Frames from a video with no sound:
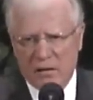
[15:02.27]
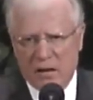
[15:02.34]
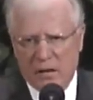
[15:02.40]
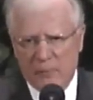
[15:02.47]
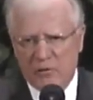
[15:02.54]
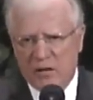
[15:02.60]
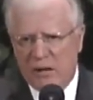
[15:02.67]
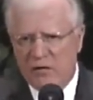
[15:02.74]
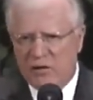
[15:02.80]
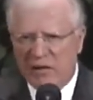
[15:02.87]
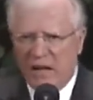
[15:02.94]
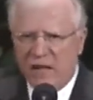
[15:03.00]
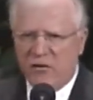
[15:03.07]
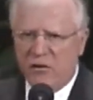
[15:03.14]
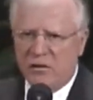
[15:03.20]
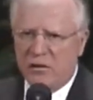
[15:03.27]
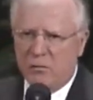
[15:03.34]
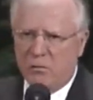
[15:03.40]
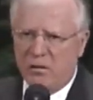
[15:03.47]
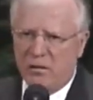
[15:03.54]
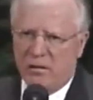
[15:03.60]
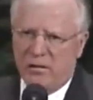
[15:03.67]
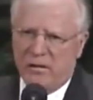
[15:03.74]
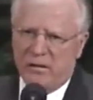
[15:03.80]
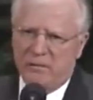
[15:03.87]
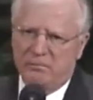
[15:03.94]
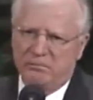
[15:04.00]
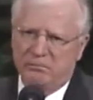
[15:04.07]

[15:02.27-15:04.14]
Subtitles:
comes and snatches the word.